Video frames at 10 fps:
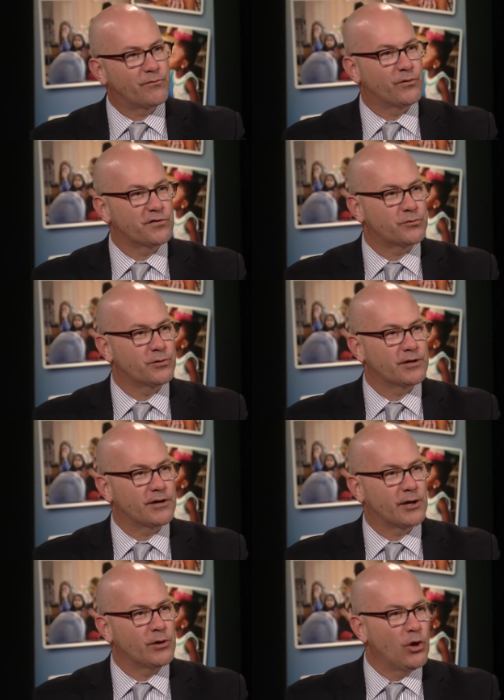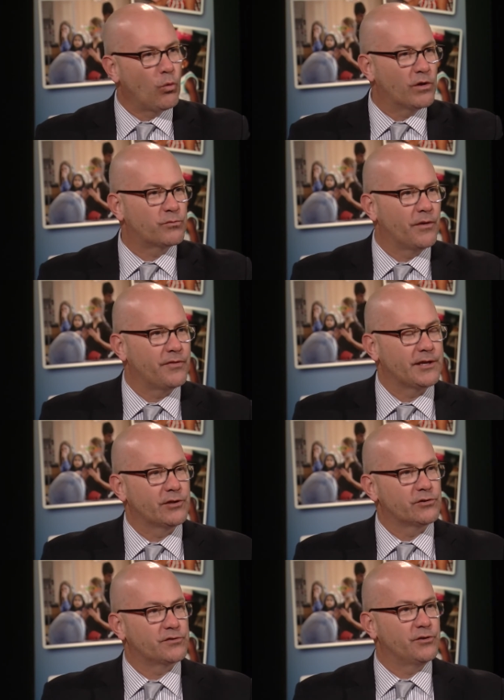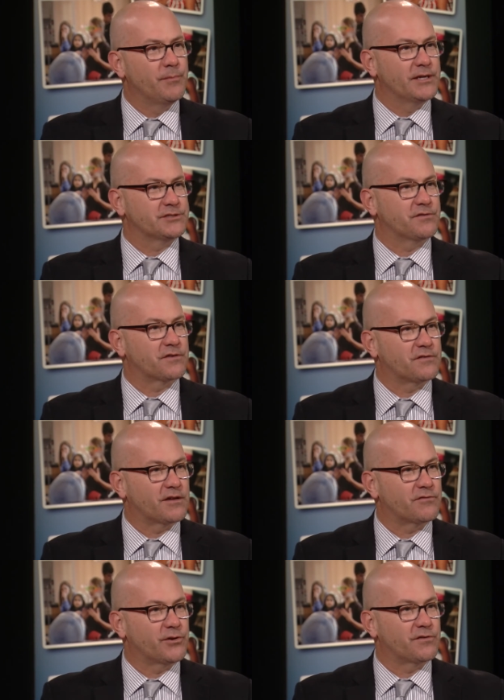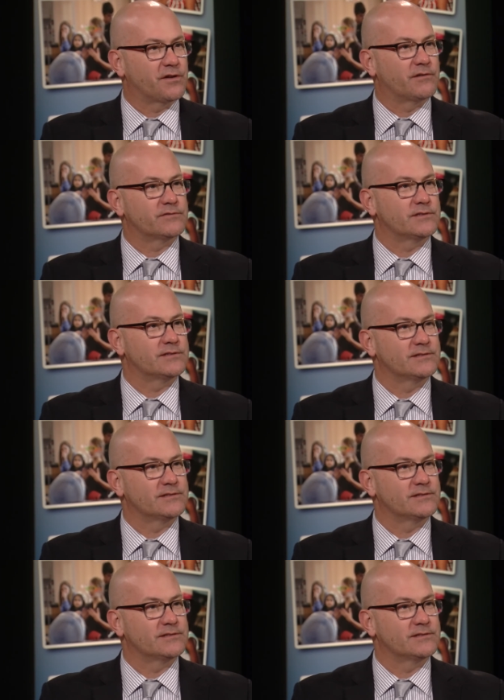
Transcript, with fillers: first school year here. What's one thing you look to to measure success for yourself?